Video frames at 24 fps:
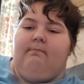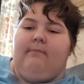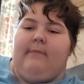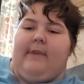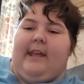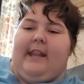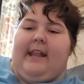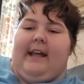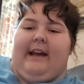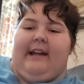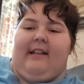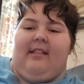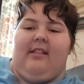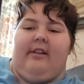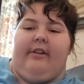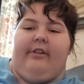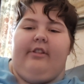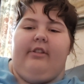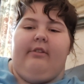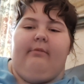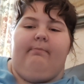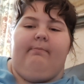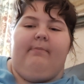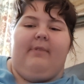And I guess
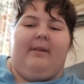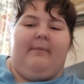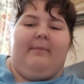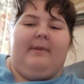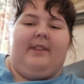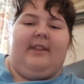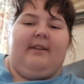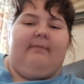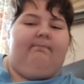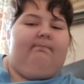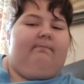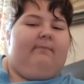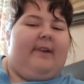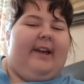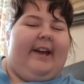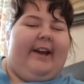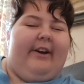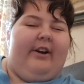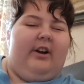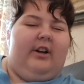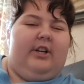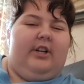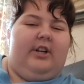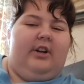also some of the
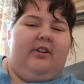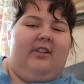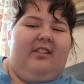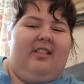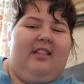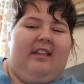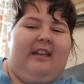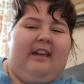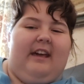characters.